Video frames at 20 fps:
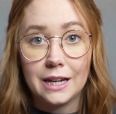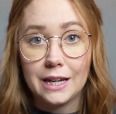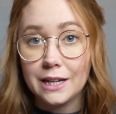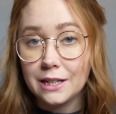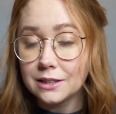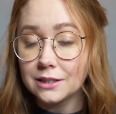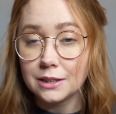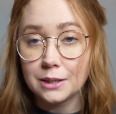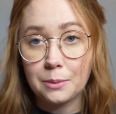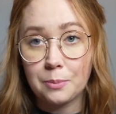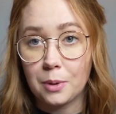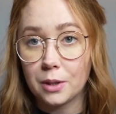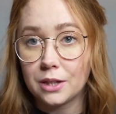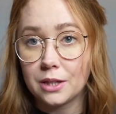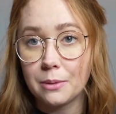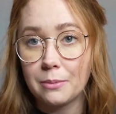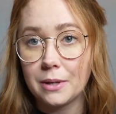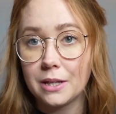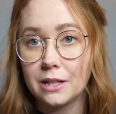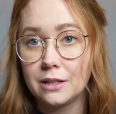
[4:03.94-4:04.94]
easily put
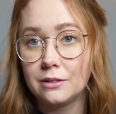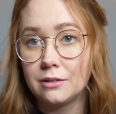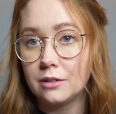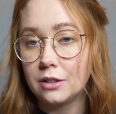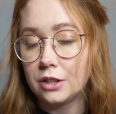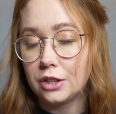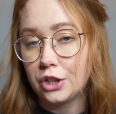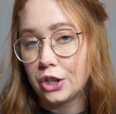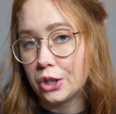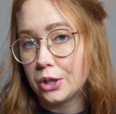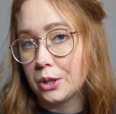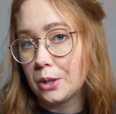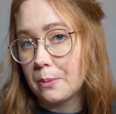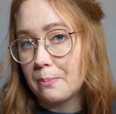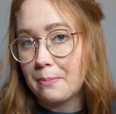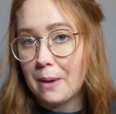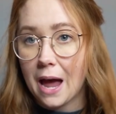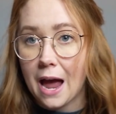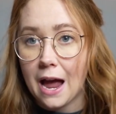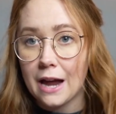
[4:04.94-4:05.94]
them in your
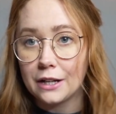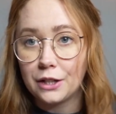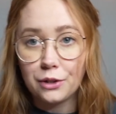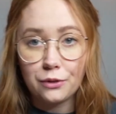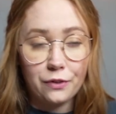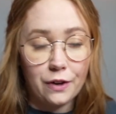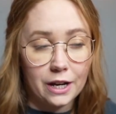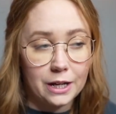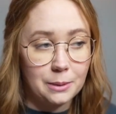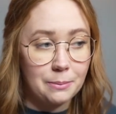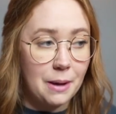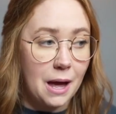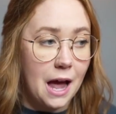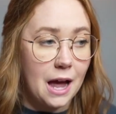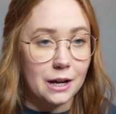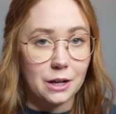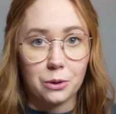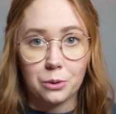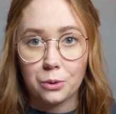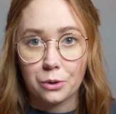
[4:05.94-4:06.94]
bag, your fanny
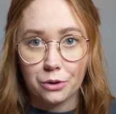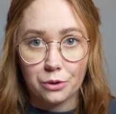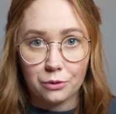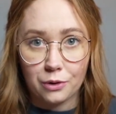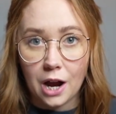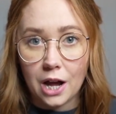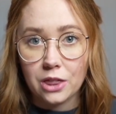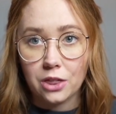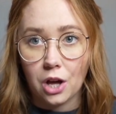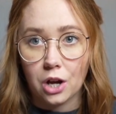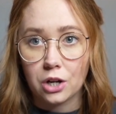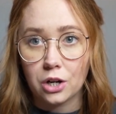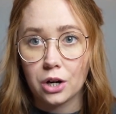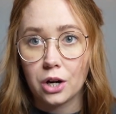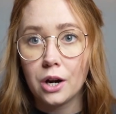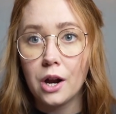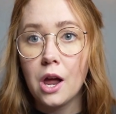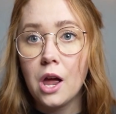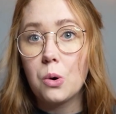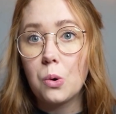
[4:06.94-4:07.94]
pack, or the ride
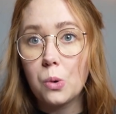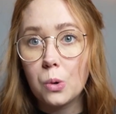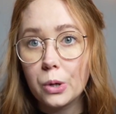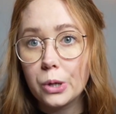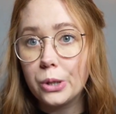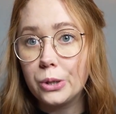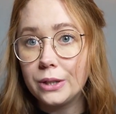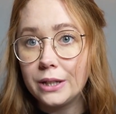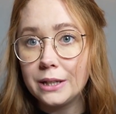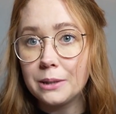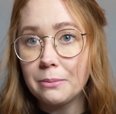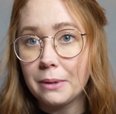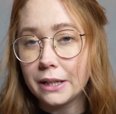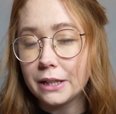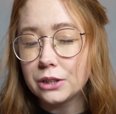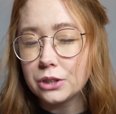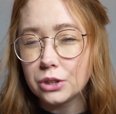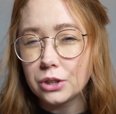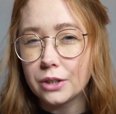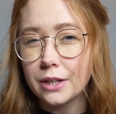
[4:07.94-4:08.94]
locker, or you need to
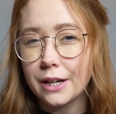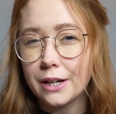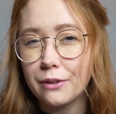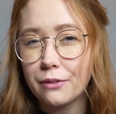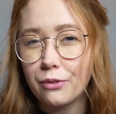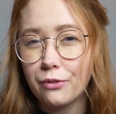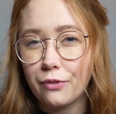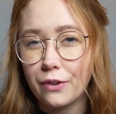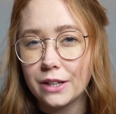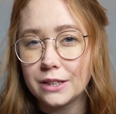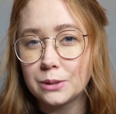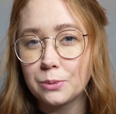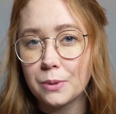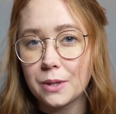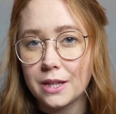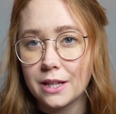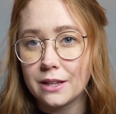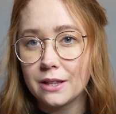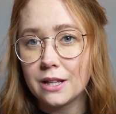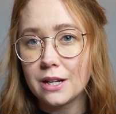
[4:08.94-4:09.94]
make sure that it fits
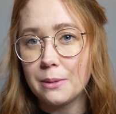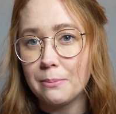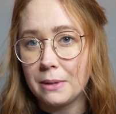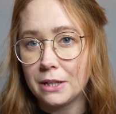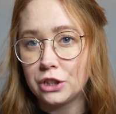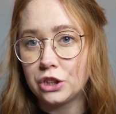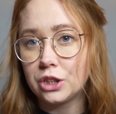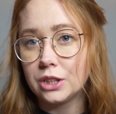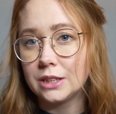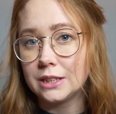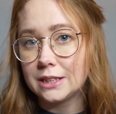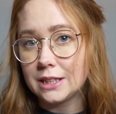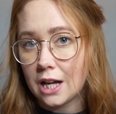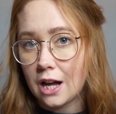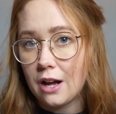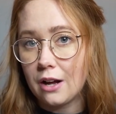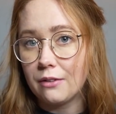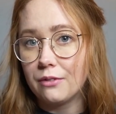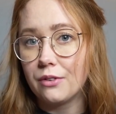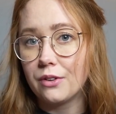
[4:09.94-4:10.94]
within the dimensions
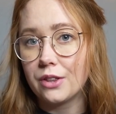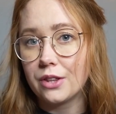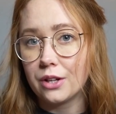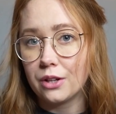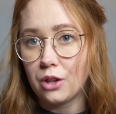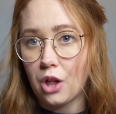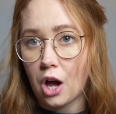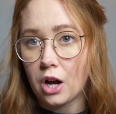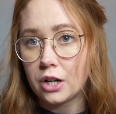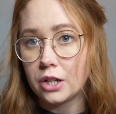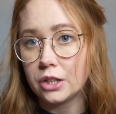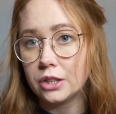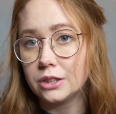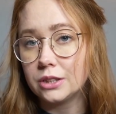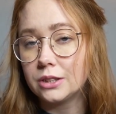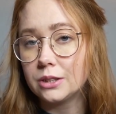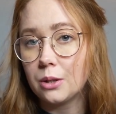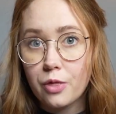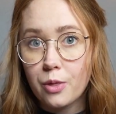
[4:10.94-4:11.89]
of the lockers.